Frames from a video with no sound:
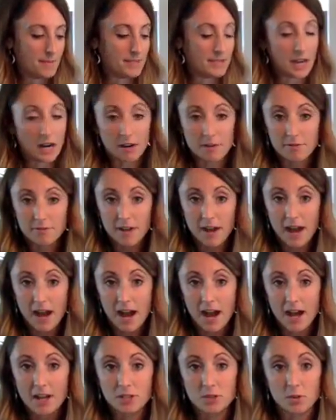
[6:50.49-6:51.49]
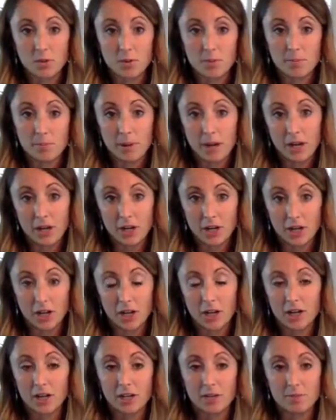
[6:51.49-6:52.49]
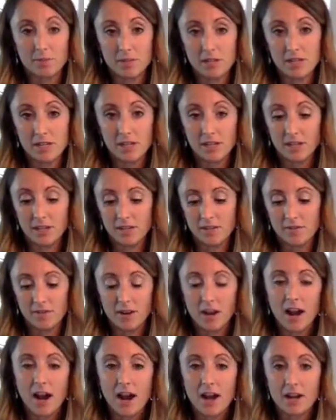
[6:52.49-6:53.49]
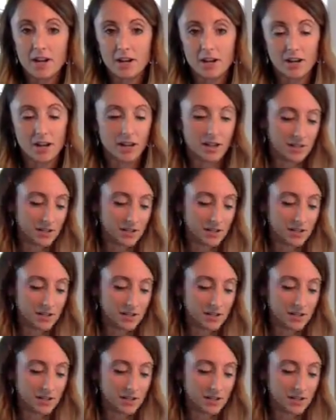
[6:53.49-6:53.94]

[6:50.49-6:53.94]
Duck fat or butter can be heated even higher,